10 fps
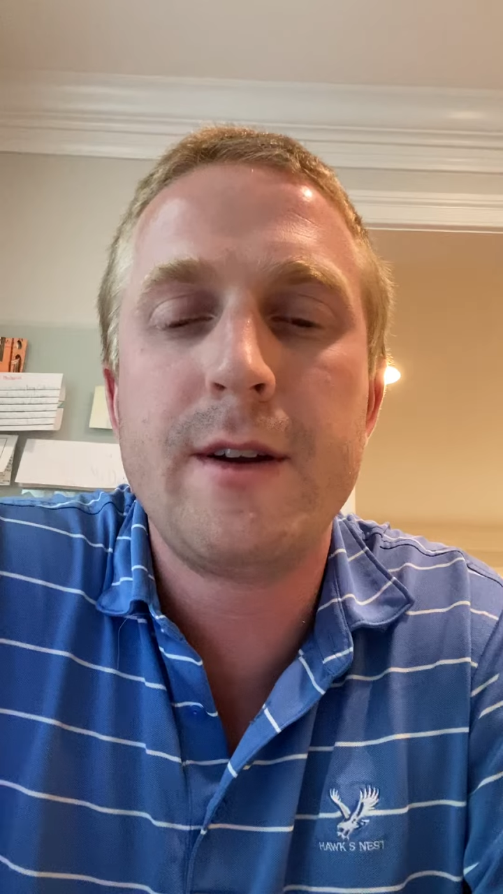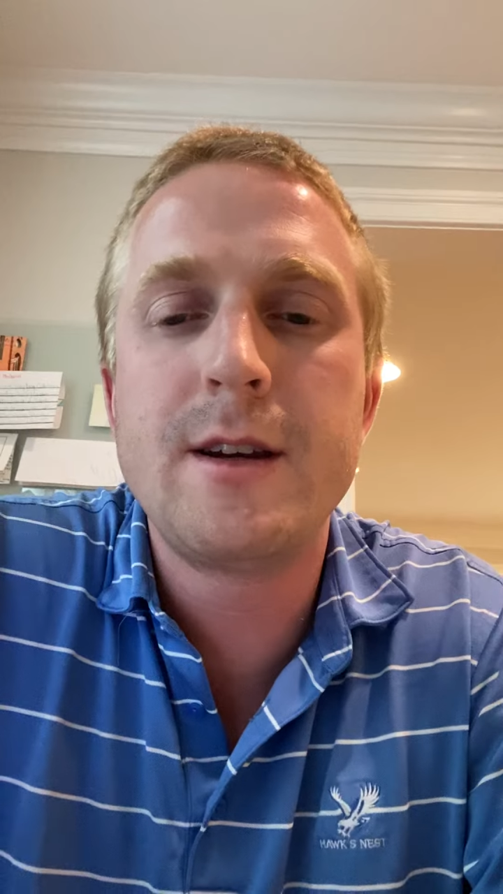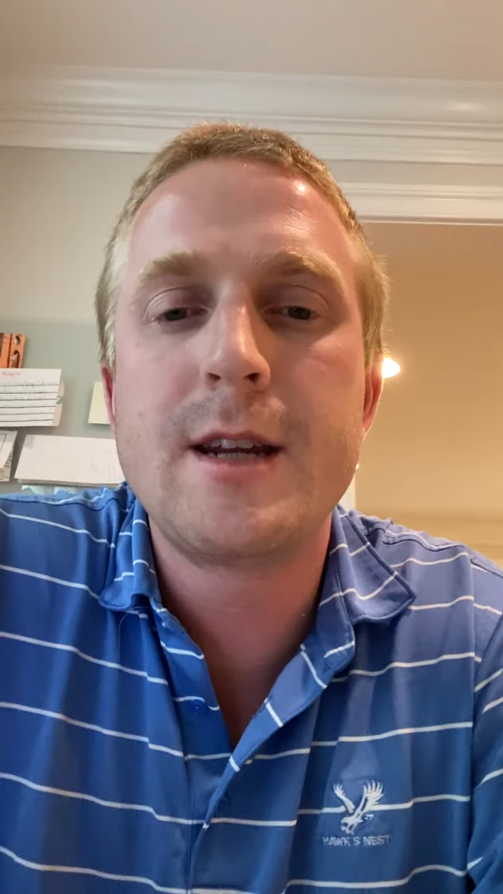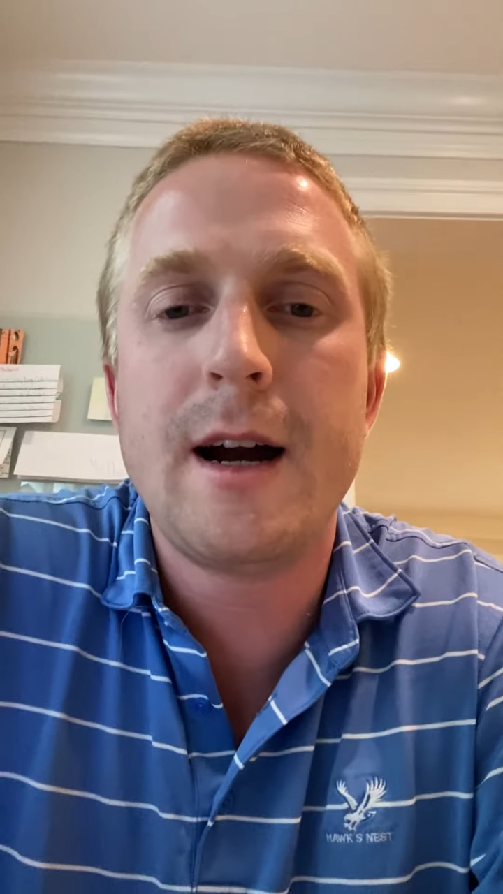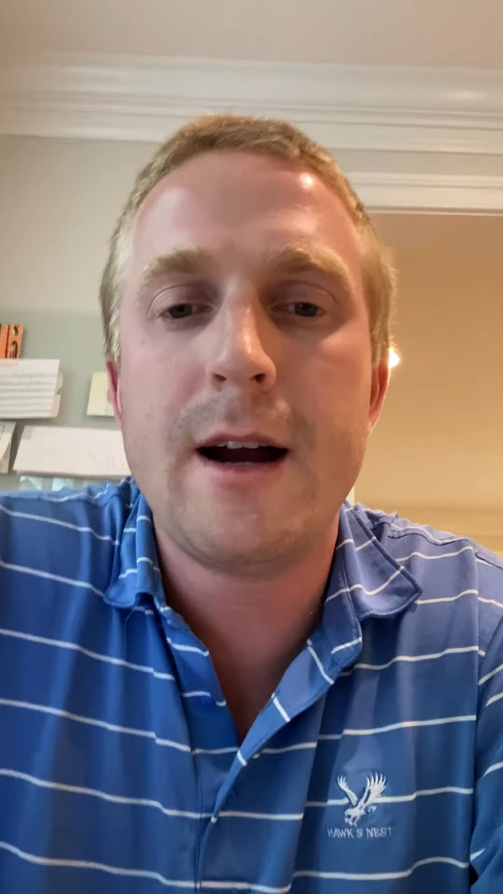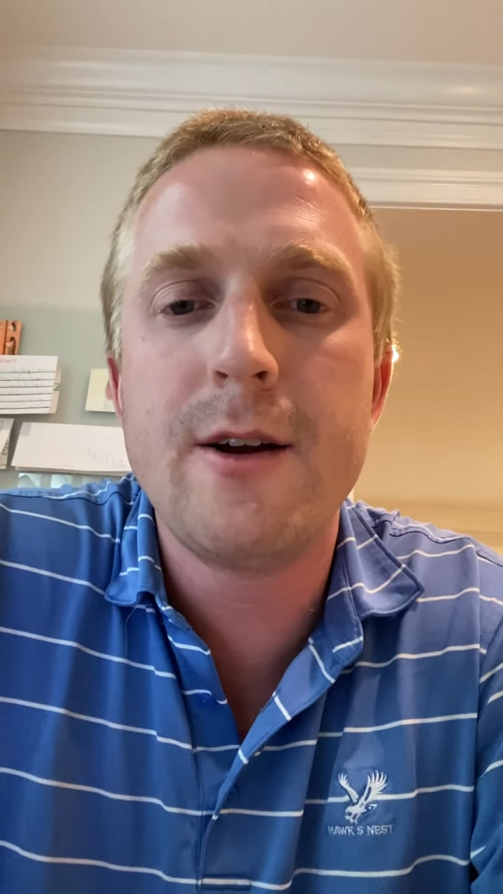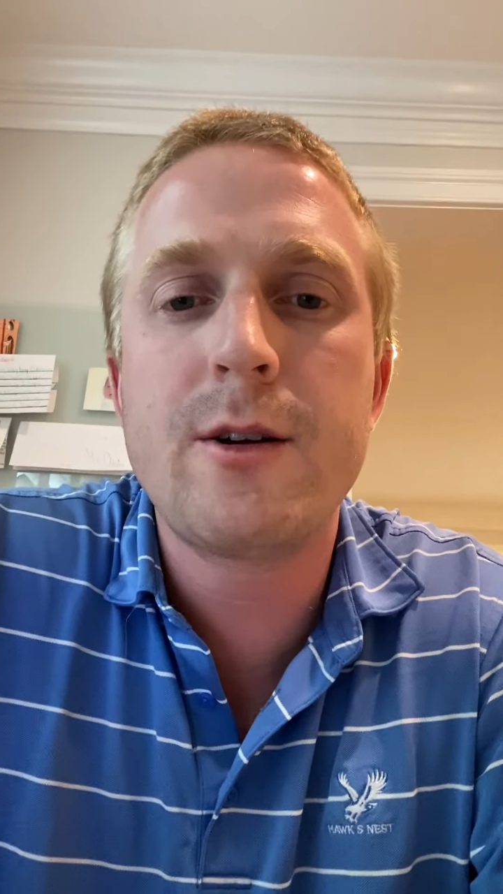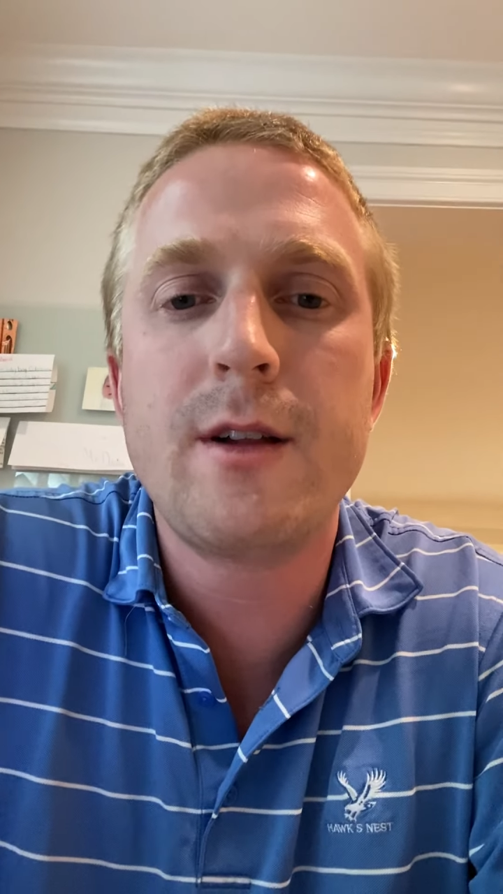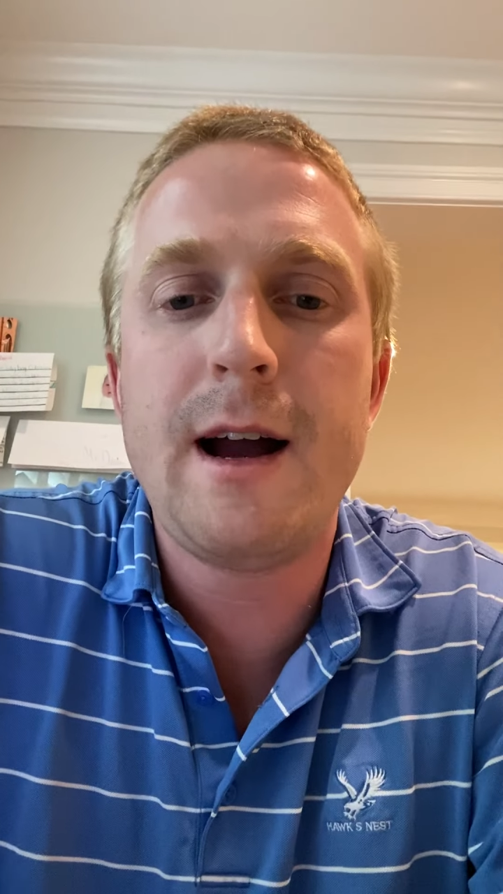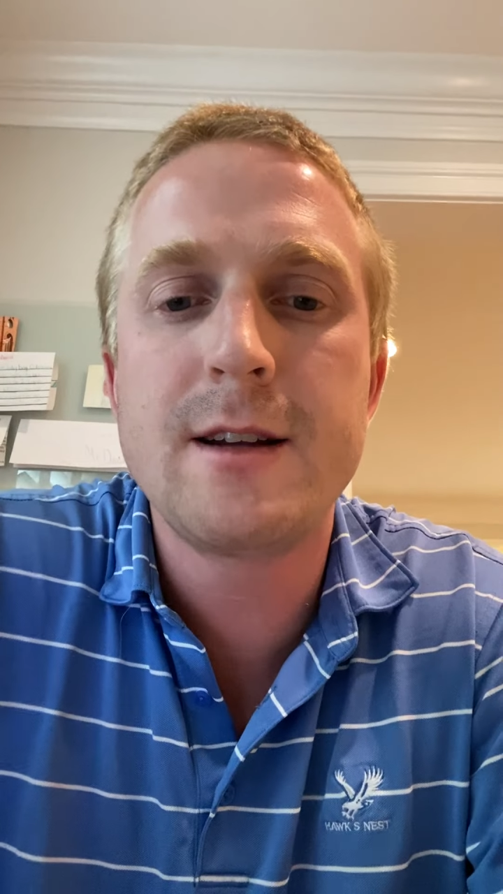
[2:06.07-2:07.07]
an entire
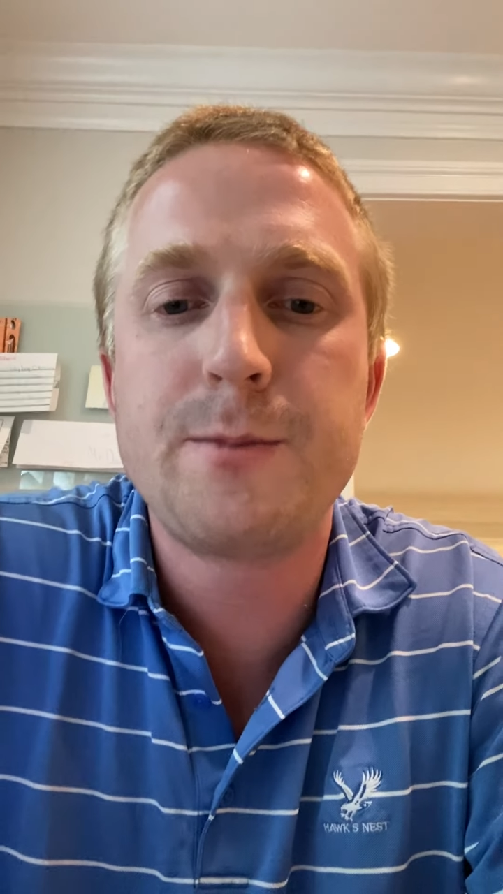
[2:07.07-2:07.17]
class